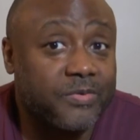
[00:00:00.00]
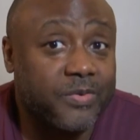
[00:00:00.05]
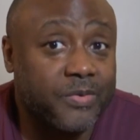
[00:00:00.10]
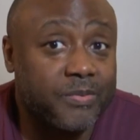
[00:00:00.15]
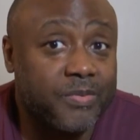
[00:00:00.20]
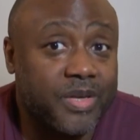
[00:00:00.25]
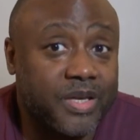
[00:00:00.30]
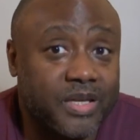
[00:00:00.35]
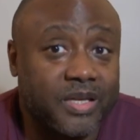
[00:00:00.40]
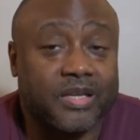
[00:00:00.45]
for
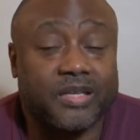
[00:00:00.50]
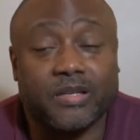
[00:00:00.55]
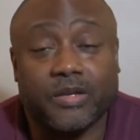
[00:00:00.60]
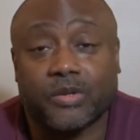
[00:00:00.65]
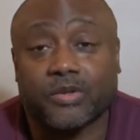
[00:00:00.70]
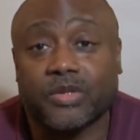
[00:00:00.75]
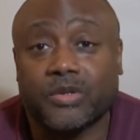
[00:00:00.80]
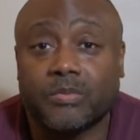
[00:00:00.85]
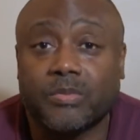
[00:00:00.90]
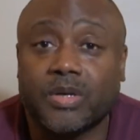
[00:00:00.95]
me, and I
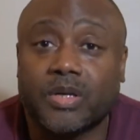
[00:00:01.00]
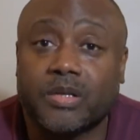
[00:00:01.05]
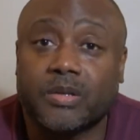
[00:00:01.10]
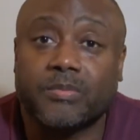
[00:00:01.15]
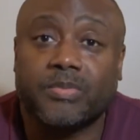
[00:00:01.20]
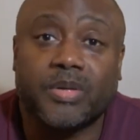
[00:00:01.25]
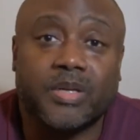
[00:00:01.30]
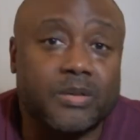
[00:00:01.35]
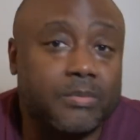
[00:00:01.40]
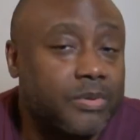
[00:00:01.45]
know some other
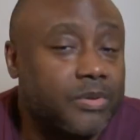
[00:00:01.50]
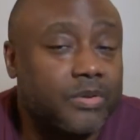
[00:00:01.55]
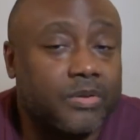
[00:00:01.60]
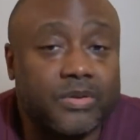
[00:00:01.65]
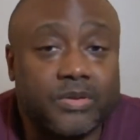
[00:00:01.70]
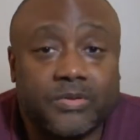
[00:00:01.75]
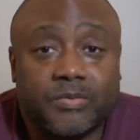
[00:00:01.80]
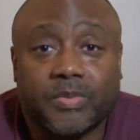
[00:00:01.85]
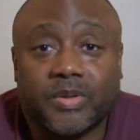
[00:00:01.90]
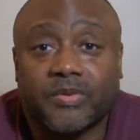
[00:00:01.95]
people,
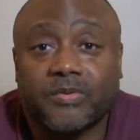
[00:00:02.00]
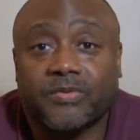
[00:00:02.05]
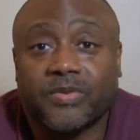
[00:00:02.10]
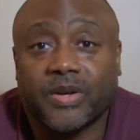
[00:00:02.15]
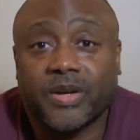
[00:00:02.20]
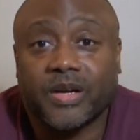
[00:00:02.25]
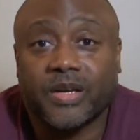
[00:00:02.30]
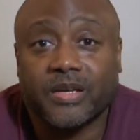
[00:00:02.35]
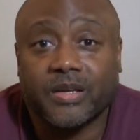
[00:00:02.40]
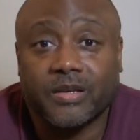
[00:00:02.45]
it's been
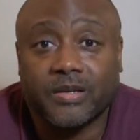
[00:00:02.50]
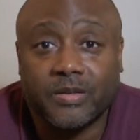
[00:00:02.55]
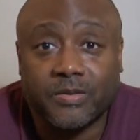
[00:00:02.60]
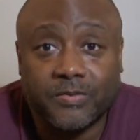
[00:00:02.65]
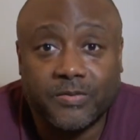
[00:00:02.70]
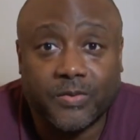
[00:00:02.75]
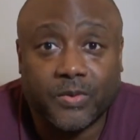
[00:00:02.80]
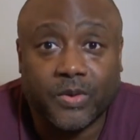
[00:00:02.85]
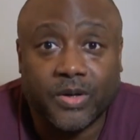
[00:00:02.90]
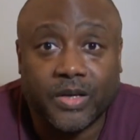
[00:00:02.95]
very good
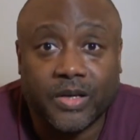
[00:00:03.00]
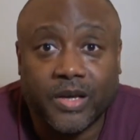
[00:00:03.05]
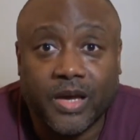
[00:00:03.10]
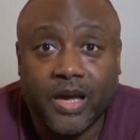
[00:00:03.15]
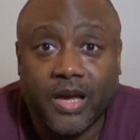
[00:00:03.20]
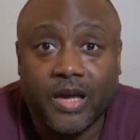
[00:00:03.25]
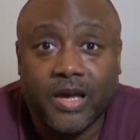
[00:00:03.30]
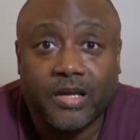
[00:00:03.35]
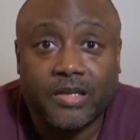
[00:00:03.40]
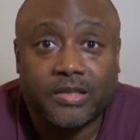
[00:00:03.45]
for you.
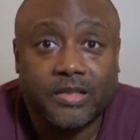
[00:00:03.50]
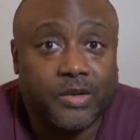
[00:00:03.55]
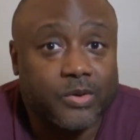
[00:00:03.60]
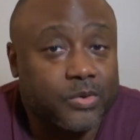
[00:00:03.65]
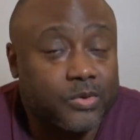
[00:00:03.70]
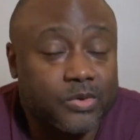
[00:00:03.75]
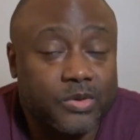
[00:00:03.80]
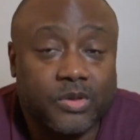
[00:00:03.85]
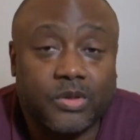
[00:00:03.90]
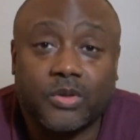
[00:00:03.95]

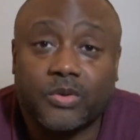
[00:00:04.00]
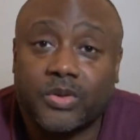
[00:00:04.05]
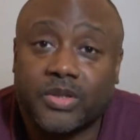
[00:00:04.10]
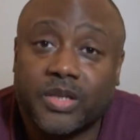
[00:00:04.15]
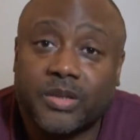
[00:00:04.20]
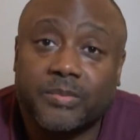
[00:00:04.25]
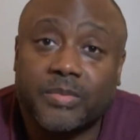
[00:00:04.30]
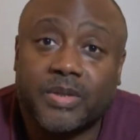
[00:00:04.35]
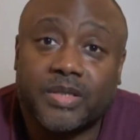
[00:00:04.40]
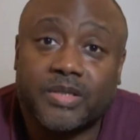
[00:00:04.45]
So you know what
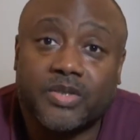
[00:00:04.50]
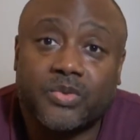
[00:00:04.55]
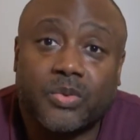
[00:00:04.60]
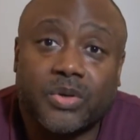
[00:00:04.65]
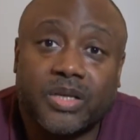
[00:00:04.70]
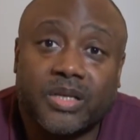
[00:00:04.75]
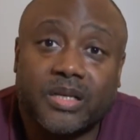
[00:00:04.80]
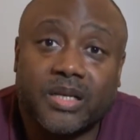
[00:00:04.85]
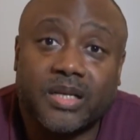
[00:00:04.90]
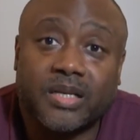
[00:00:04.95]
that means,
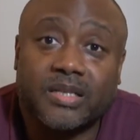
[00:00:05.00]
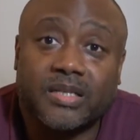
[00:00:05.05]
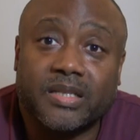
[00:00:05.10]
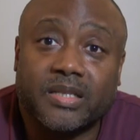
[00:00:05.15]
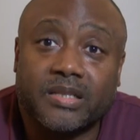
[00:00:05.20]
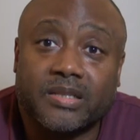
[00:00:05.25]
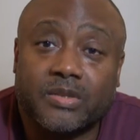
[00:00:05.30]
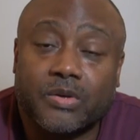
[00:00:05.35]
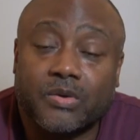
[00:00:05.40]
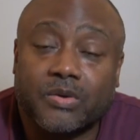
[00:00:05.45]
twenty
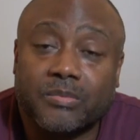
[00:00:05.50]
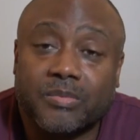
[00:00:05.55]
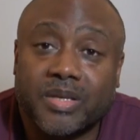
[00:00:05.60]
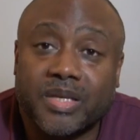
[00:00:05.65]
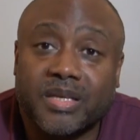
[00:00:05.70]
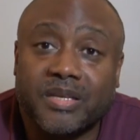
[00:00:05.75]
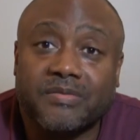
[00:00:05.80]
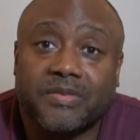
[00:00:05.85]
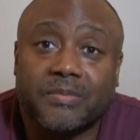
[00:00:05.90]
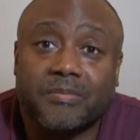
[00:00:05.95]
nineteen is going to be
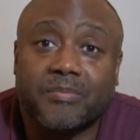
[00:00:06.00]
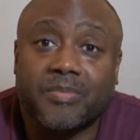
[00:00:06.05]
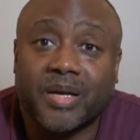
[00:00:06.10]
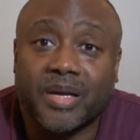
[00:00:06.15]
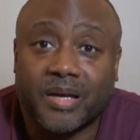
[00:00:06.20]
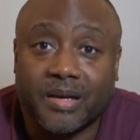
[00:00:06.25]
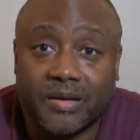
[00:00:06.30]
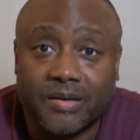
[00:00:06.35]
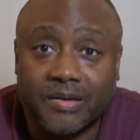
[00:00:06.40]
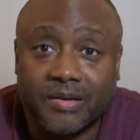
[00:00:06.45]
even
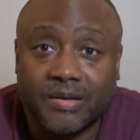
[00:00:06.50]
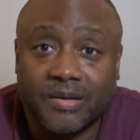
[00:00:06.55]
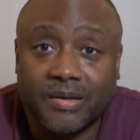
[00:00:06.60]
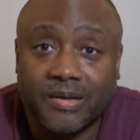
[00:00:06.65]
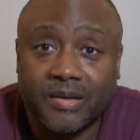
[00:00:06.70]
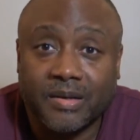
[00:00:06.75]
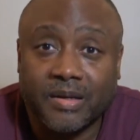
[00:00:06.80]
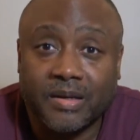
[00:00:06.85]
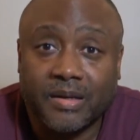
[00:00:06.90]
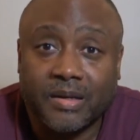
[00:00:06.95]
better.
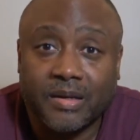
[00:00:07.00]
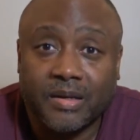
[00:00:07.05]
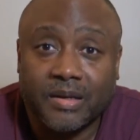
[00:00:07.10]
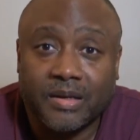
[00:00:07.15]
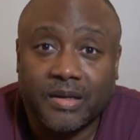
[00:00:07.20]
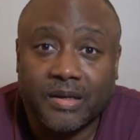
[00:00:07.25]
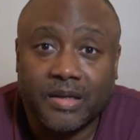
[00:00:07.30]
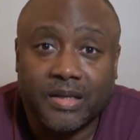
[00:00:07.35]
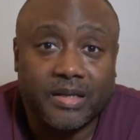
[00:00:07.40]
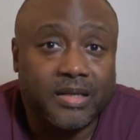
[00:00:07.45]

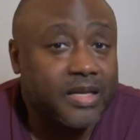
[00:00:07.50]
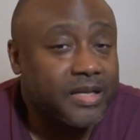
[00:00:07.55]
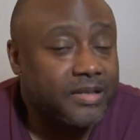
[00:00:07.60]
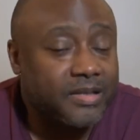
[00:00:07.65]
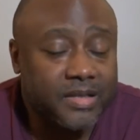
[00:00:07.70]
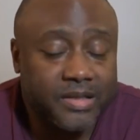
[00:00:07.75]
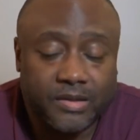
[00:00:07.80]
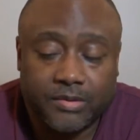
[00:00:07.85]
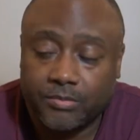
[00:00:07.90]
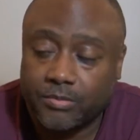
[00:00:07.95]
And that,
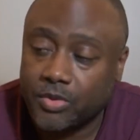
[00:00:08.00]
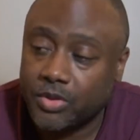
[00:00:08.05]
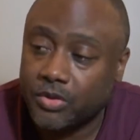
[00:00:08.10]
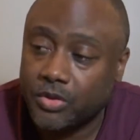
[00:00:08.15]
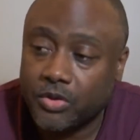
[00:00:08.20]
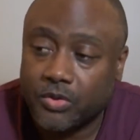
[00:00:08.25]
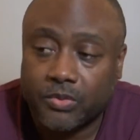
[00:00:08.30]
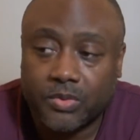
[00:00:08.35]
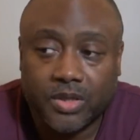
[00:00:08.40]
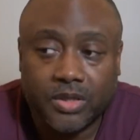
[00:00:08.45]
and you
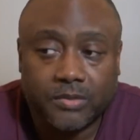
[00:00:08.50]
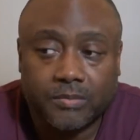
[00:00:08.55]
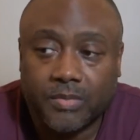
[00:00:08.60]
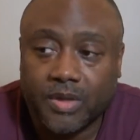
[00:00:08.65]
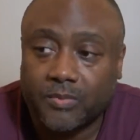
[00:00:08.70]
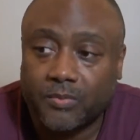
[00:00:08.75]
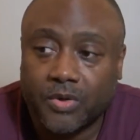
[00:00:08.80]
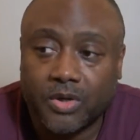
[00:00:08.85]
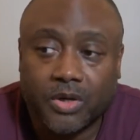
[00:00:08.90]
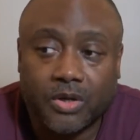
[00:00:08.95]
know what,
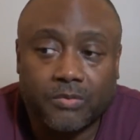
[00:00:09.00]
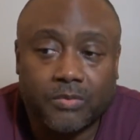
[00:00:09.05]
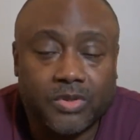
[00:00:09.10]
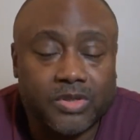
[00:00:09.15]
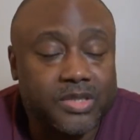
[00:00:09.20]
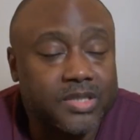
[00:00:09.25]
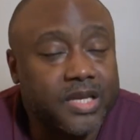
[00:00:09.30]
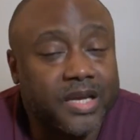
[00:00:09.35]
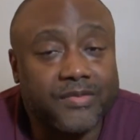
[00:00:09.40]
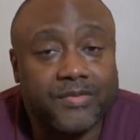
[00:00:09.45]
I want, I
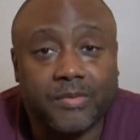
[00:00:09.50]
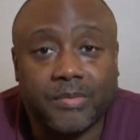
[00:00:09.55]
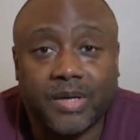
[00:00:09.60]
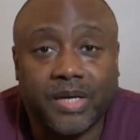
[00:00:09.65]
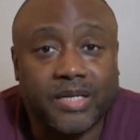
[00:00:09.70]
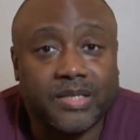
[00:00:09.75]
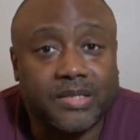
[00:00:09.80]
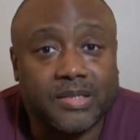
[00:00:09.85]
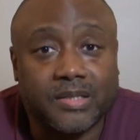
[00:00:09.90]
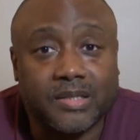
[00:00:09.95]
want to see
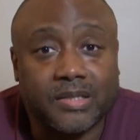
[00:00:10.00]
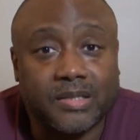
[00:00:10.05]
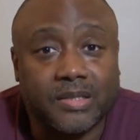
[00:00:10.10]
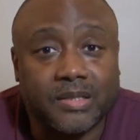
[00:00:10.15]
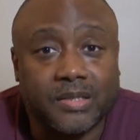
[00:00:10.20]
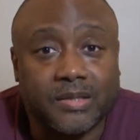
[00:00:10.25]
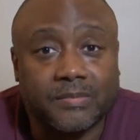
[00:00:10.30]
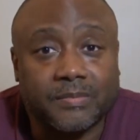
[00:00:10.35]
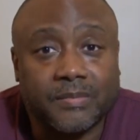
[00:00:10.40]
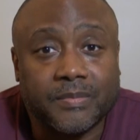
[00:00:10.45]
everybody
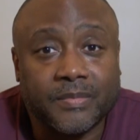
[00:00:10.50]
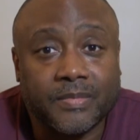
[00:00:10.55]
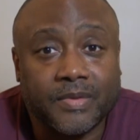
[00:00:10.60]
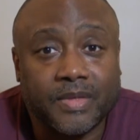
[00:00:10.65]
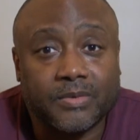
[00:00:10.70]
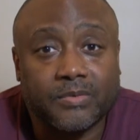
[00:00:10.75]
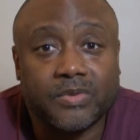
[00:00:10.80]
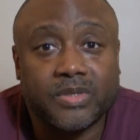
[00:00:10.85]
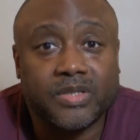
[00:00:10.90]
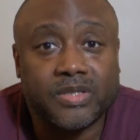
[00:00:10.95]
succeed.
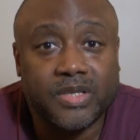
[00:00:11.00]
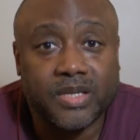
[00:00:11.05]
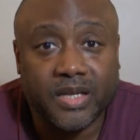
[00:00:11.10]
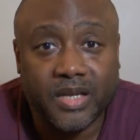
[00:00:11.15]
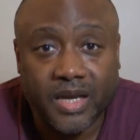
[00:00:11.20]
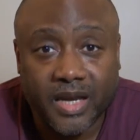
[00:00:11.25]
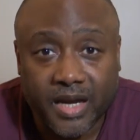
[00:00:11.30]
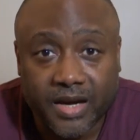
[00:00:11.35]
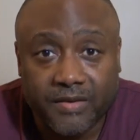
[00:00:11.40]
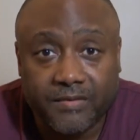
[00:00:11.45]
I want to
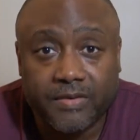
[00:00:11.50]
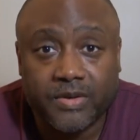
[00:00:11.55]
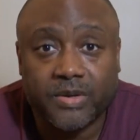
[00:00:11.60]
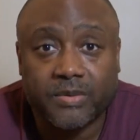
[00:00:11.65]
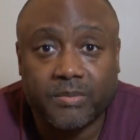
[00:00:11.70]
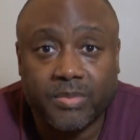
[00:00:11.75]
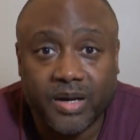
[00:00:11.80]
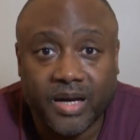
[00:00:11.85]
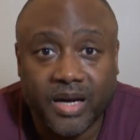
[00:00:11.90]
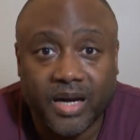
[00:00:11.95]
see
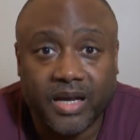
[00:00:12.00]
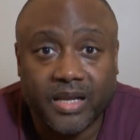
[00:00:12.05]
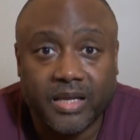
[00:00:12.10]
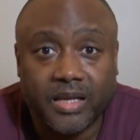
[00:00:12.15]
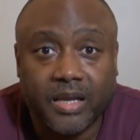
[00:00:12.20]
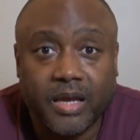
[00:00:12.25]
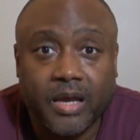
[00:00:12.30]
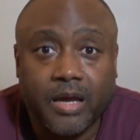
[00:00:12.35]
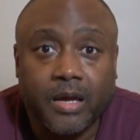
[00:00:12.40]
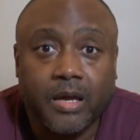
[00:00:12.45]

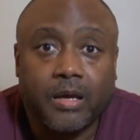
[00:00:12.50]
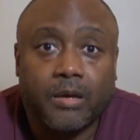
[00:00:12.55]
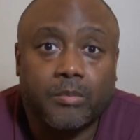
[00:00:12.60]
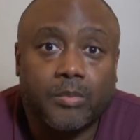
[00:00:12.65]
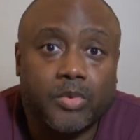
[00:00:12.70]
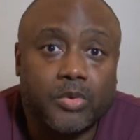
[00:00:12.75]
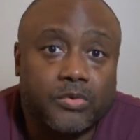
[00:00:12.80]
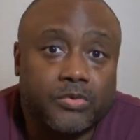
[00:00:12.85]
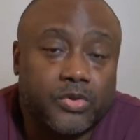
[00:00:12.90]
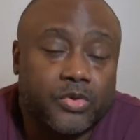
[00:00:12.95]
everybody
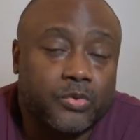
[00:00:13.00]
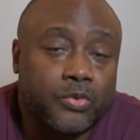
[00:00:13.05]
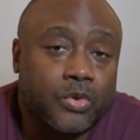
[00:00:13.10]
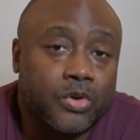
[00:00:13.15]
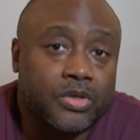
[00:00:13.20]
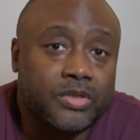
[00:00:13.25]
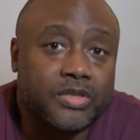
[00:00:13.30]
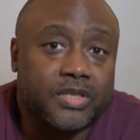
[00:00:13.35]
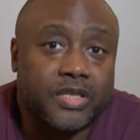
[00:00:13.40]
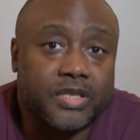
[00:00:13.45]
move
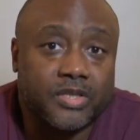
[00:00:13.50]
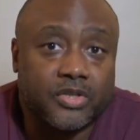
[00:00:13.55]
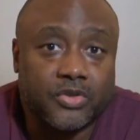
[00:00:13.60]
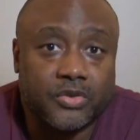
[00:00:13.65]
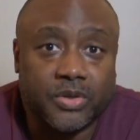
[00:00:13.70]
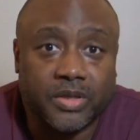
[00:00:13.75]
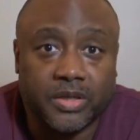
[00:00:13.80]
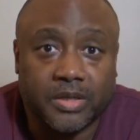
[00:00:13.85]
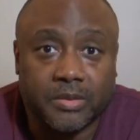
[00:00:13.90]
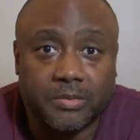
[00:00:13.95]
towards their
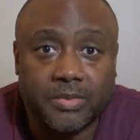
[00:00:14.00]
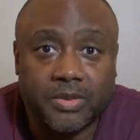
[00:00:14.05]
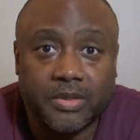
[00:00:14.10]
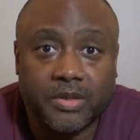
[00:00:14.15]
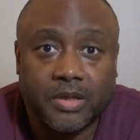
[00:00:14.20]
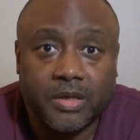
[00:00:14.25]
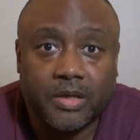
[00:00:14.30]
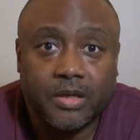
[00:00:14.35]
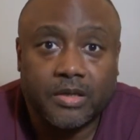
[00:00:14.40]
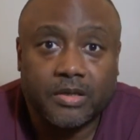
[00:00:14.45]
dreams.
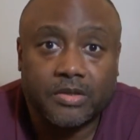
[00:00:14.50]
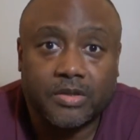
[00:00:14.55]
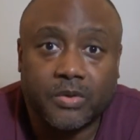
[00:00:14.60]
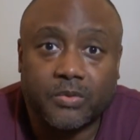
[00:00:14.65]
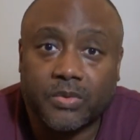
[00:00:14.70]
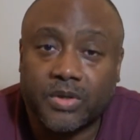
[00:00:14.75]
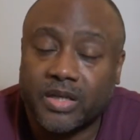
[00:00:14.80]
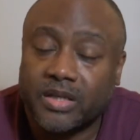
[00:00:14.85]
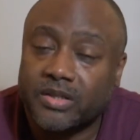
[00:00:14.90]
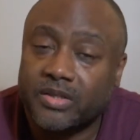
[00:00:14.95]
So
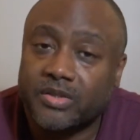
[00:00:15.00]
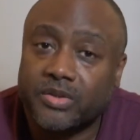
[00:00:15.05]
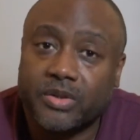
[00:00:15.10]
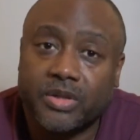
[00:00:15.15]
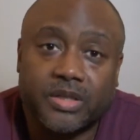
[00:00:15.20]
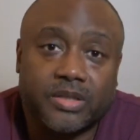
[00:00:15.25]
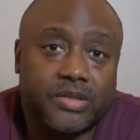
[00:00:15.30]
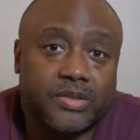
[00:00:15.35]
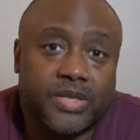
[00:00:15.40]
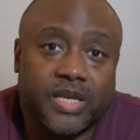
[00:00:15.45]
when I do
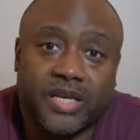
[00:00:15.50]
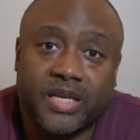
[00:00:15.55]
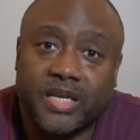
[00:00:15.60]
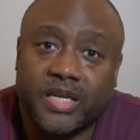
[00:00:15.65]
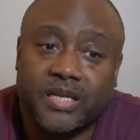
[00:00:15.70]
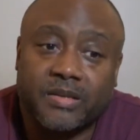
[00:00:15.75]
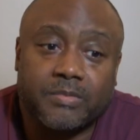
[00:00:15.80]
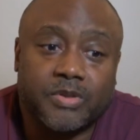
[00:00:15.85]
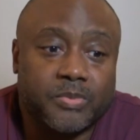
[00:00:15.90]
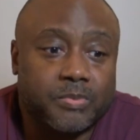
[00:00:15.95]
this
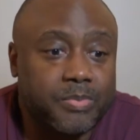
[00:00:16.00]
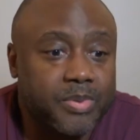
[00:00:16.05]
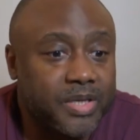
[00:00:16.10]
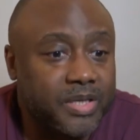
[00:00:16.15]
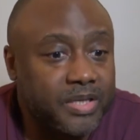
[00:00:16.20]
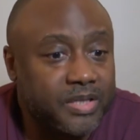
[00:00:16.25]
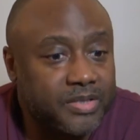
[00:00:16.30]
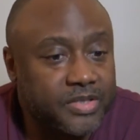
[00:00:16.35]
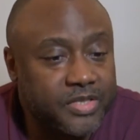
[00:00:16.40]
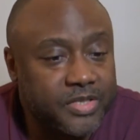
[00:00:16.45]
same
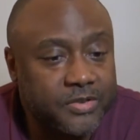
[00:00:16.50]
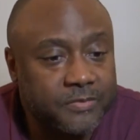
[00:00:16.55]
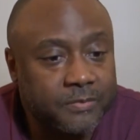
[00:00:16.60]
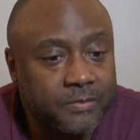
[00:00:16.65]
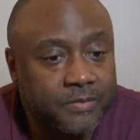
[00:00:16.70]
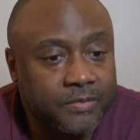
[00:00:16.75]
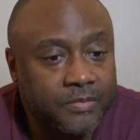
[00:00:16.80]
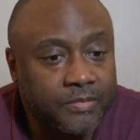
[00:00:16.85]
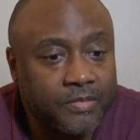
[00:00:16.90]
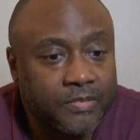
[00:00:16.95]
speech
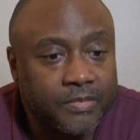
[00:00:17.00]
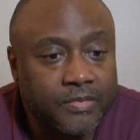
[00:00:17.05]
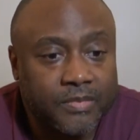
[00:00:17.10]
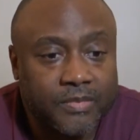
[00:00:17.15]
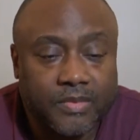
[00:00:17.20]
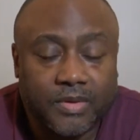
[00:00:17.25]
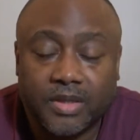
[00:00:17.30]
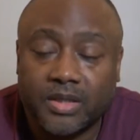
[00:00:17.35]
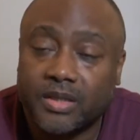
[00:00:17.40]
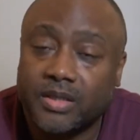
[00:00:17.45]

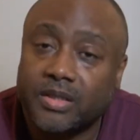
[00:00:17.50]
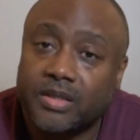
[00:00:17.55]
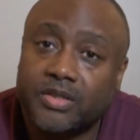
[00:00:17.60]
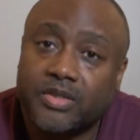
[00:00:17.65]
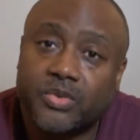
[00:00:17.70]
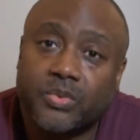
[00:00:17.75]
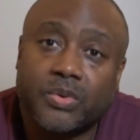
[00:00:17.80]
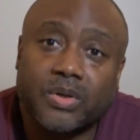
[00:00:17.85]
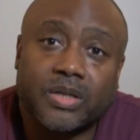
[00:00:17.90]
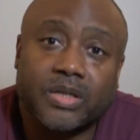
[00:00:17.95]
in
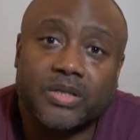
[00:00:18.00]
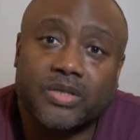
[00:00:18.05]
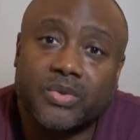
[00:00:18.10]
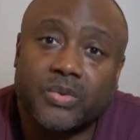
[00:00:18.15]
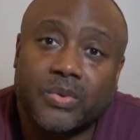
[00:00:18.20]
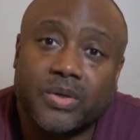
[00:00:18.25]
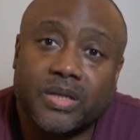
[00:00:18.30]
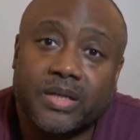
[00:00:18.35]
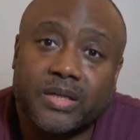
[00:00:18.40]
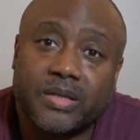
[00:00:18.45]
twenty
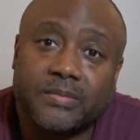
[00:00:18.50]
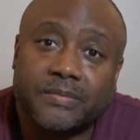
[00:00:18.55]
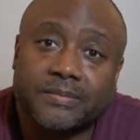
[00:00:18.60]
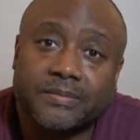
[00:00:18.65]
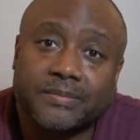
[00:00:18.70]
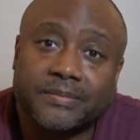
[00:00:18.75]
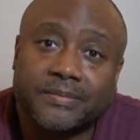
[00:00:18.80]
twenty,